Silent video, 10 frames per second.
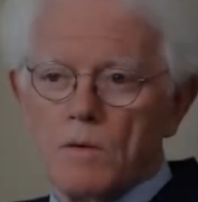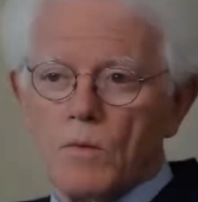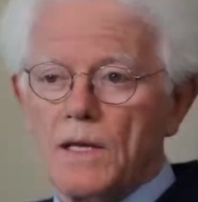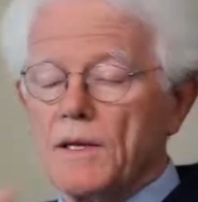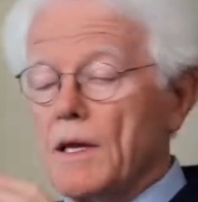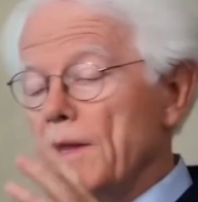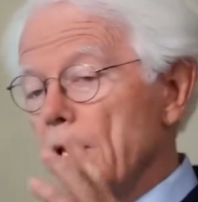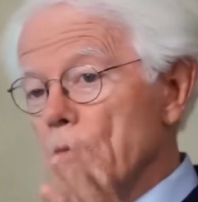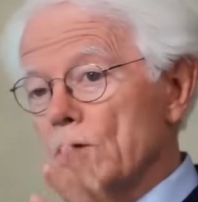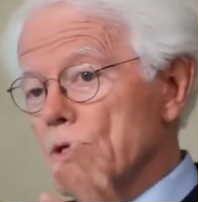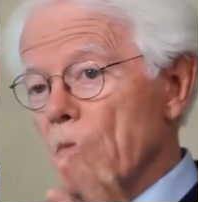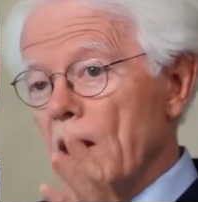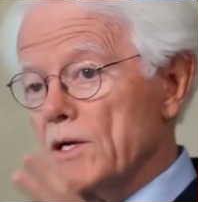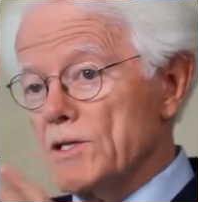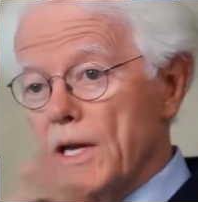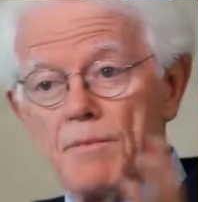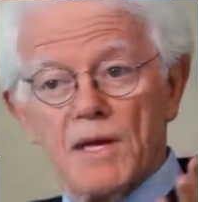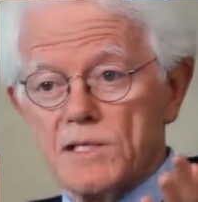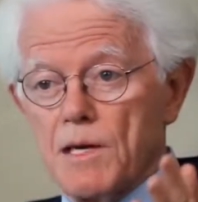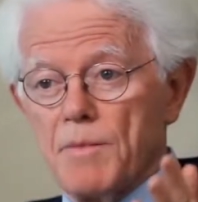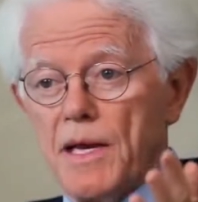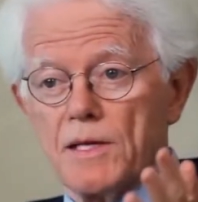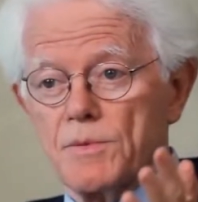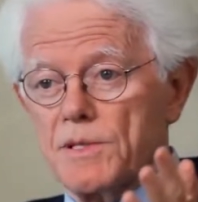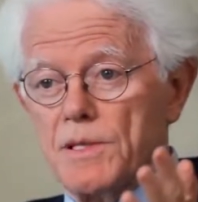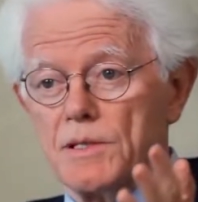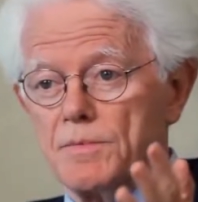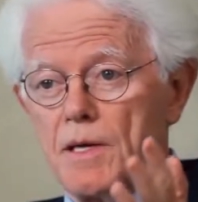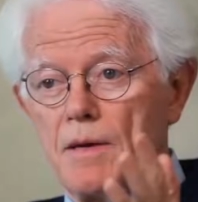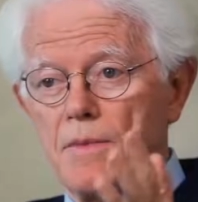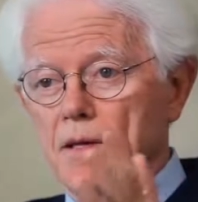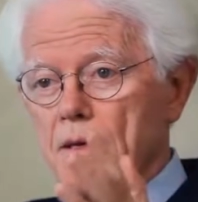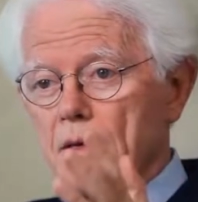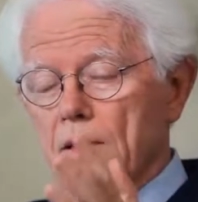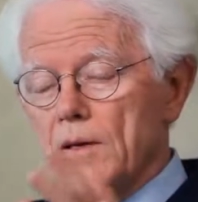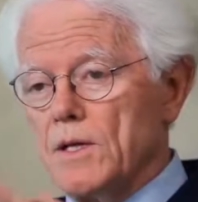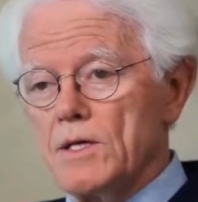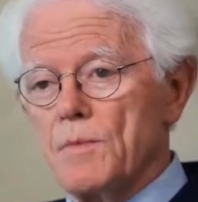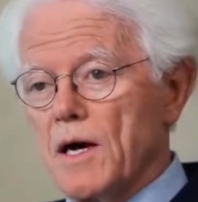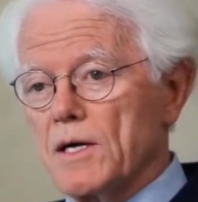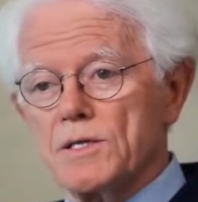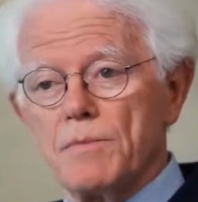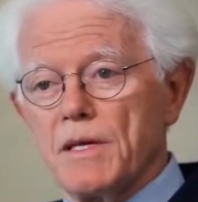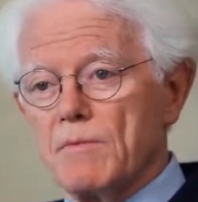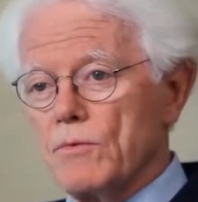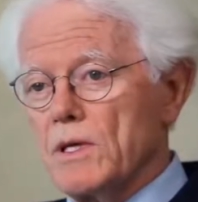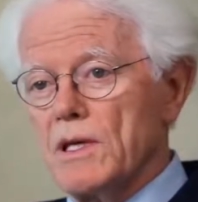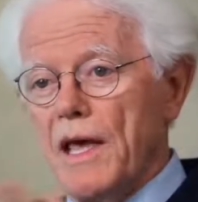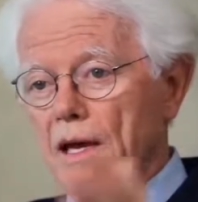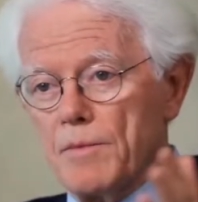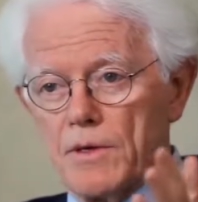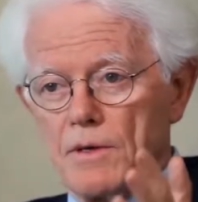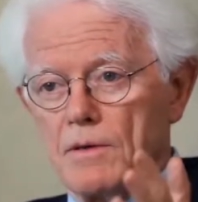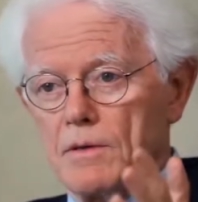Well, I think emerging markets, and that's not my expertise, but I mean, these markets have been really hammered.